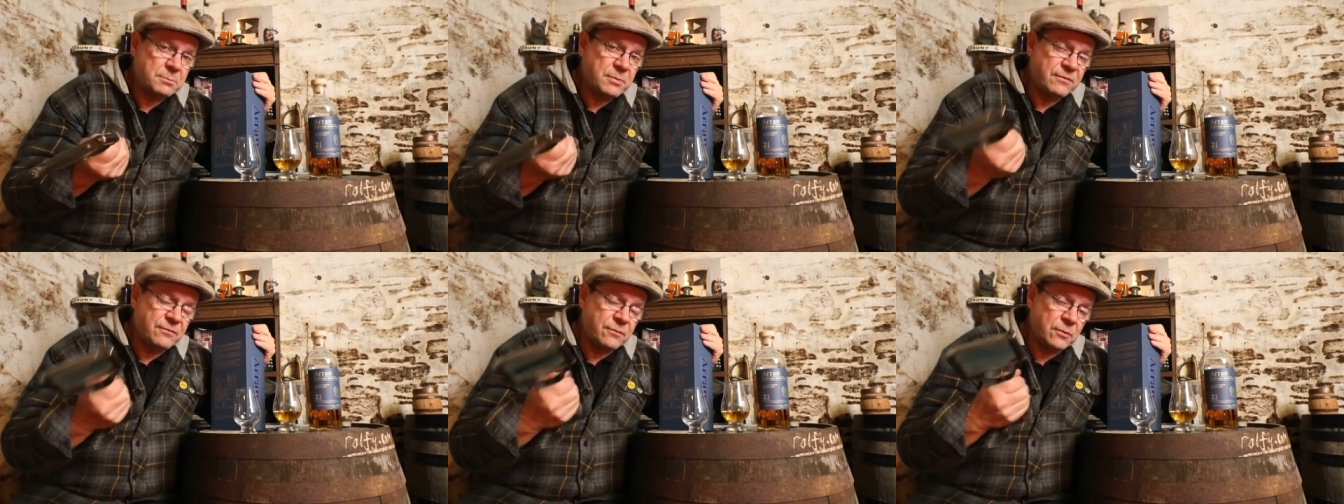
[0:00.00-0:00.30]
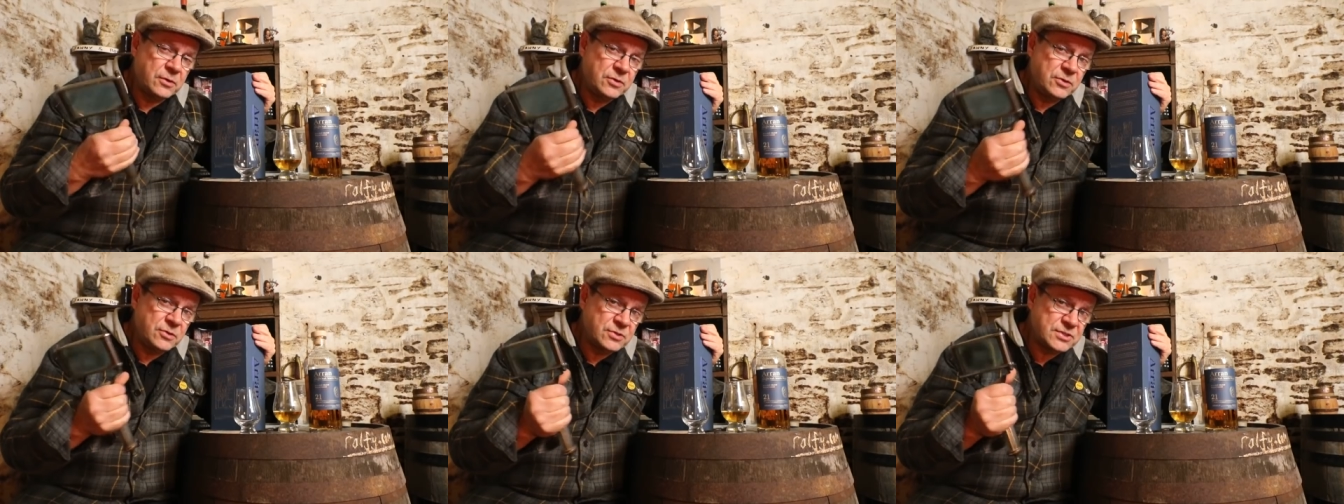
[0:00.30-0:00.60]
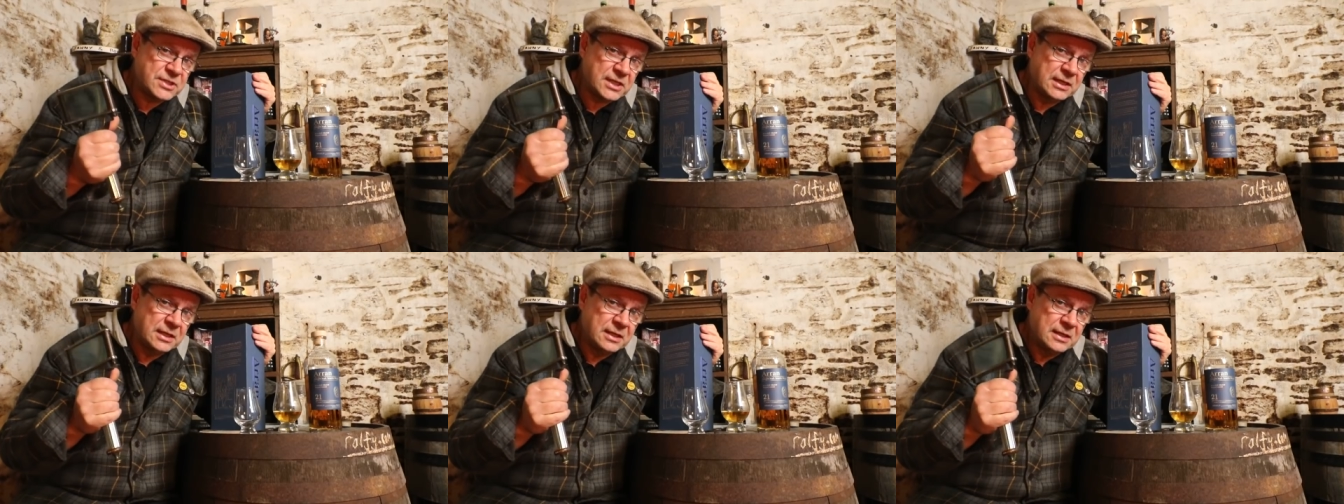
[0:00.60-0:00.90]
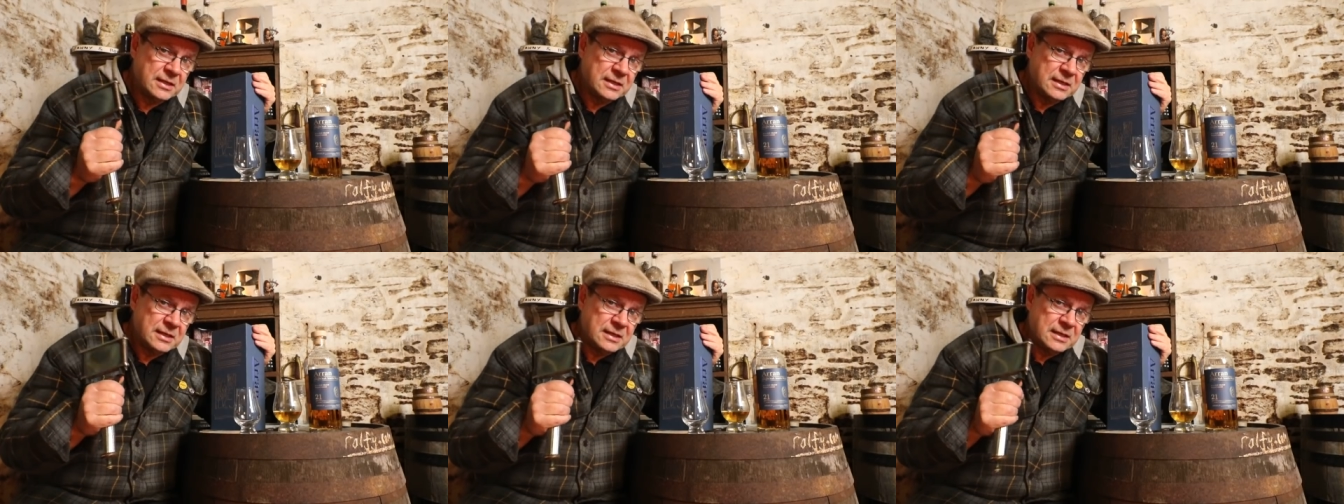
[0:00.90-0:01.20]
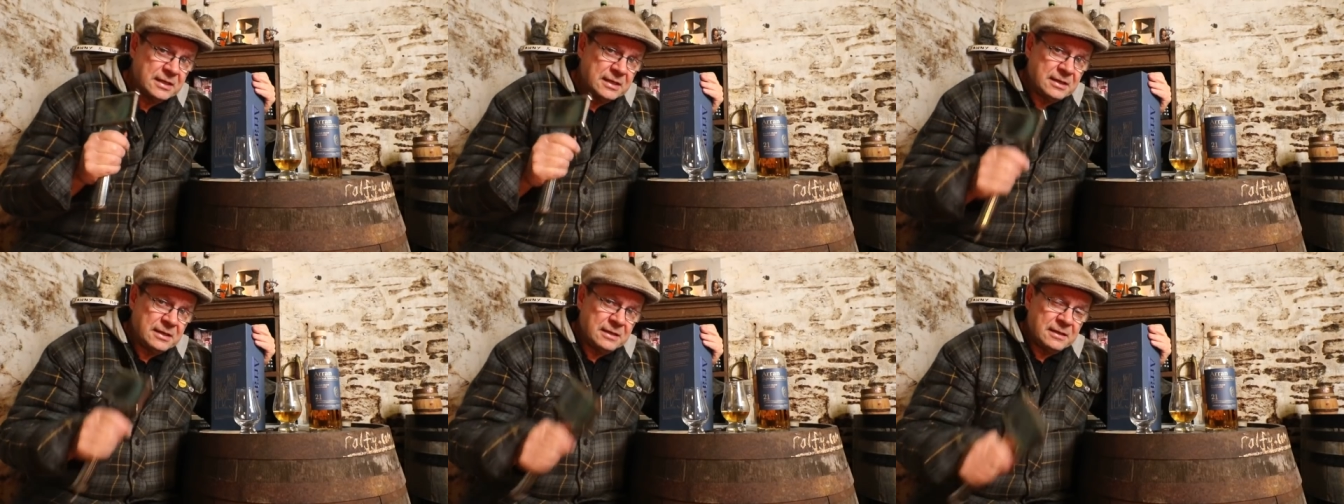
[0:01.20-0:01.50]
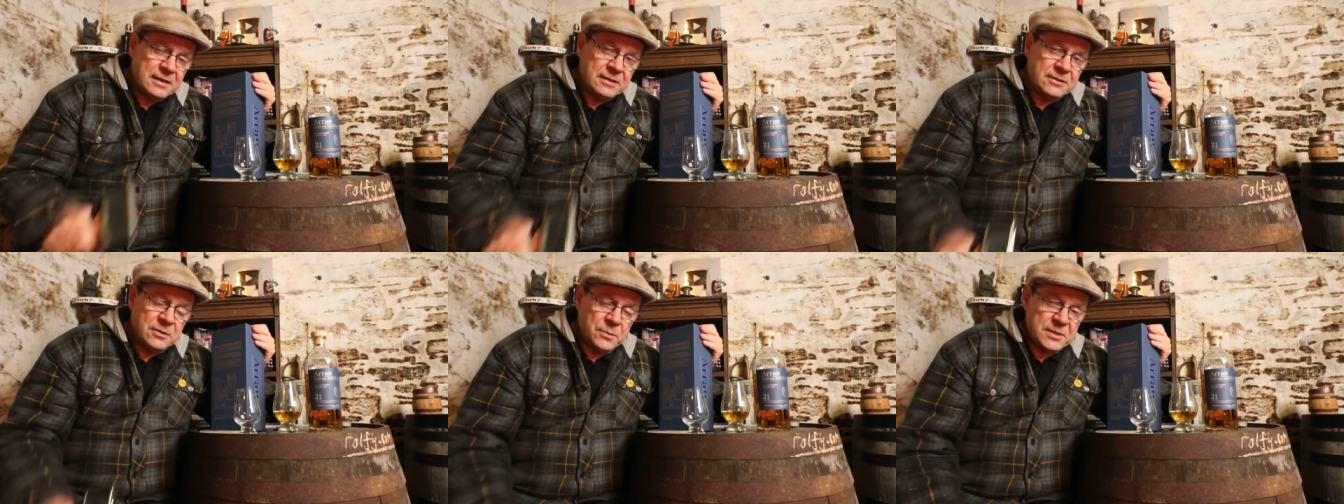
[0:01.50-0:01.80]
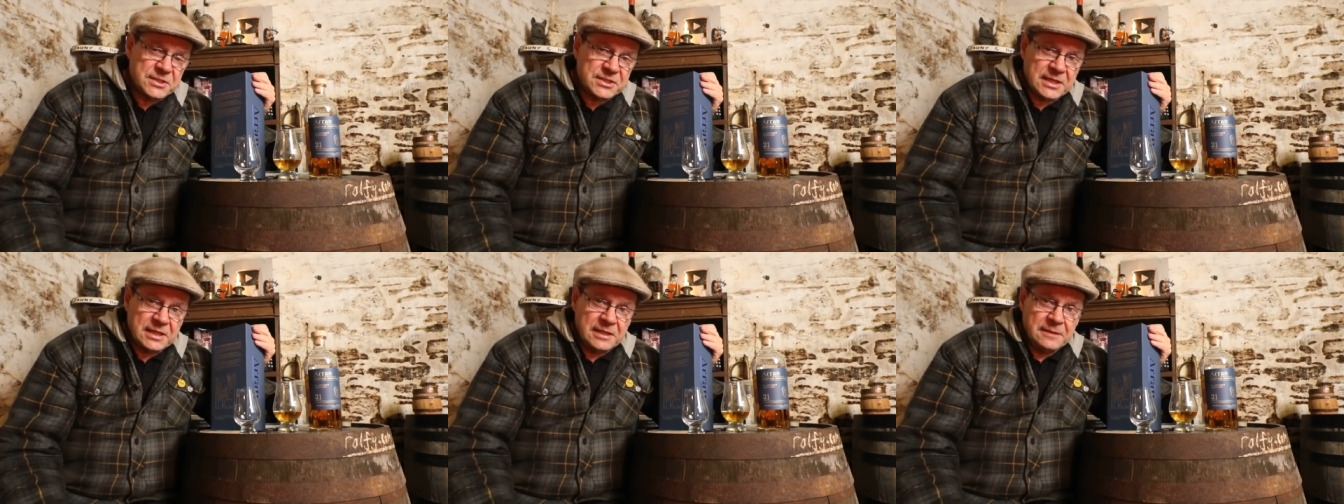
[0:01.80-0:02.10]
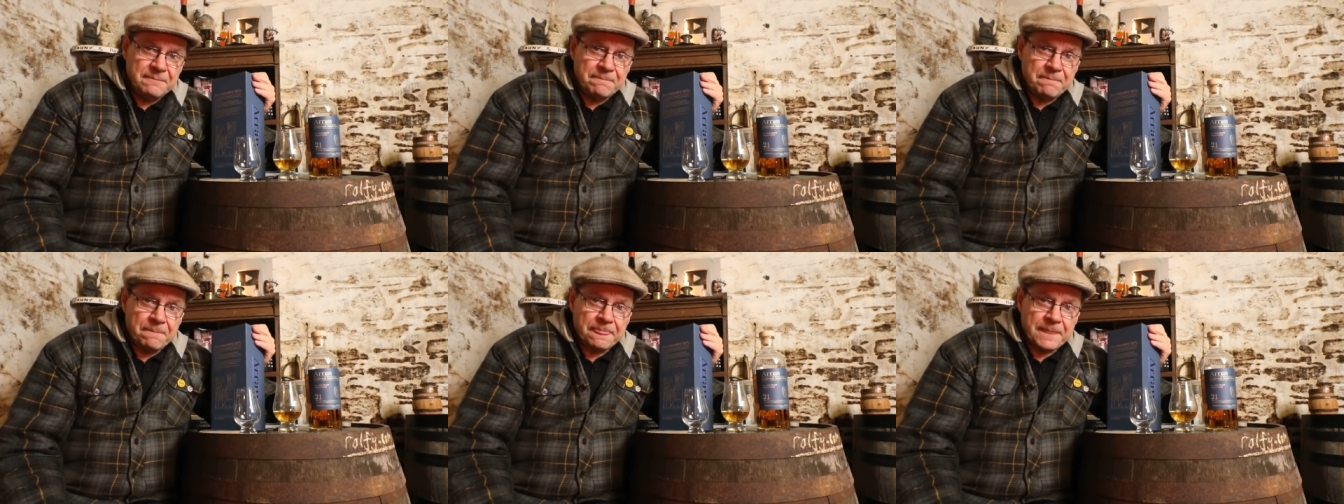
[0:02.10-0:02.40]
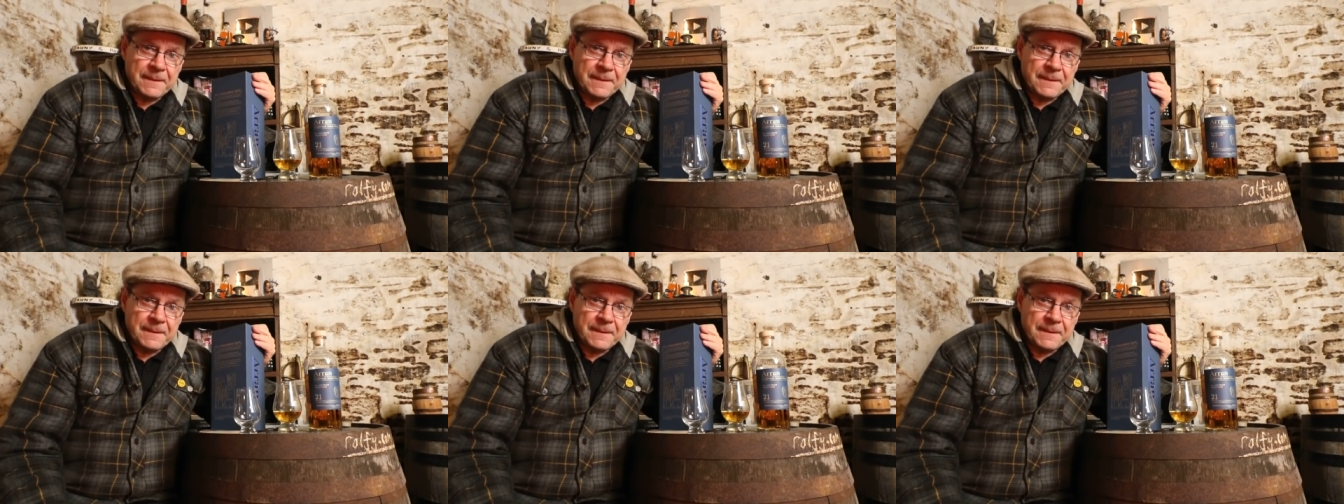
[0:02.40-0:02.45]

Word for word: before using in the whisky.